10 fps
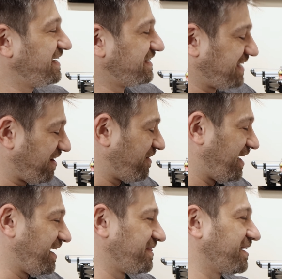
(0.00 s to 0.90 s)

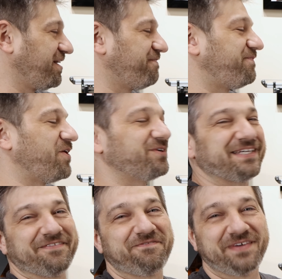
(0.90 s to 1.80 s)
So the good folks
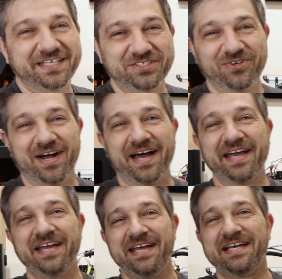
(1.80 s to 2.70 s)
at
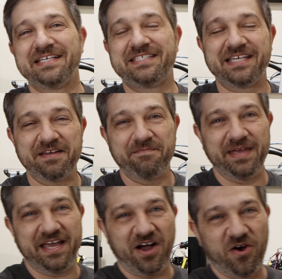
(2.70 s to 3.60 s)
FIXDRY sent
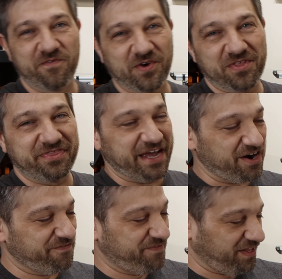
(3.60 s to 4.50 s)
me over
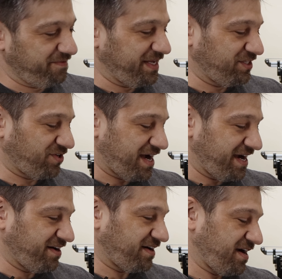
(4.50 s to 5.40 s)
their filament
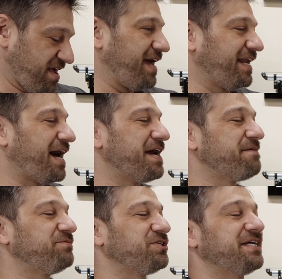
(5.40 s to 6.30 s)
dryer, and I
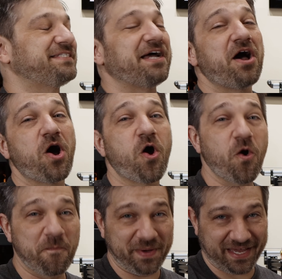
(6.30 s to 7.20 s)
am just
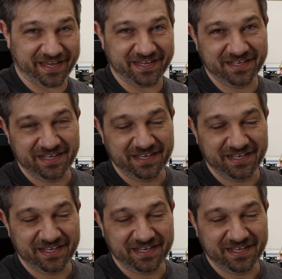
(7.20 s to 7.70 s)
hoping